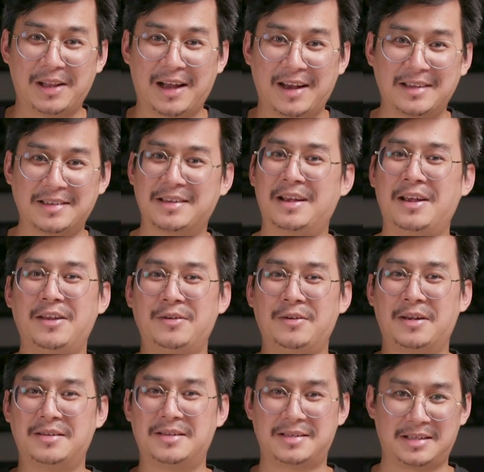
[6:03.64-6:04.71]
lights, you
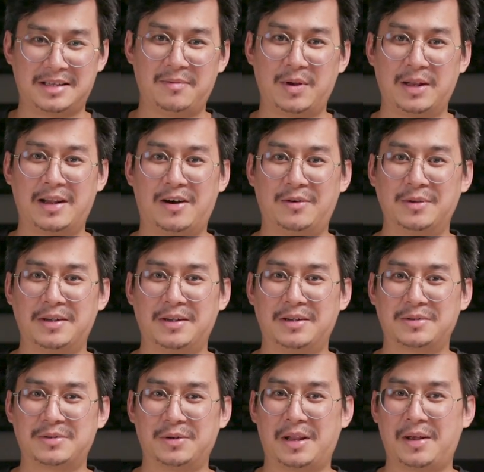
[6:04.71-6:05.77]
can just dim it down.
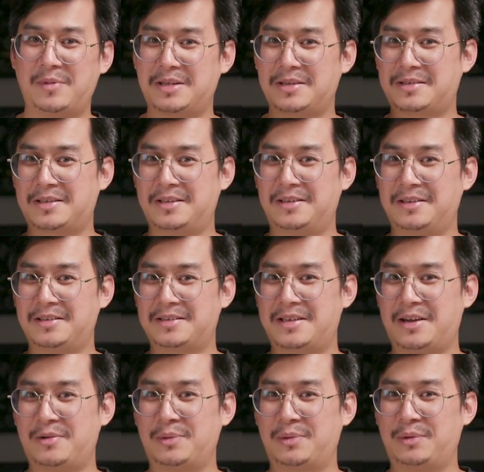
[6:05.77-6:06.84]
So let me just turn this
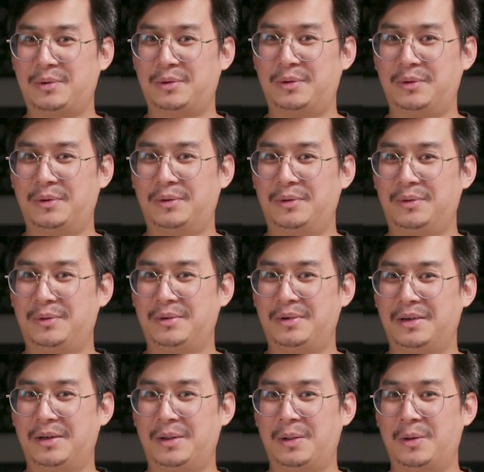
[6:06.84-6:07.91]
down to
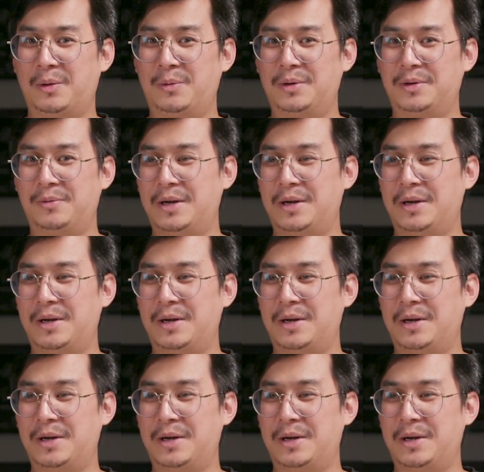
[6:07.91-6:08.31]
a lower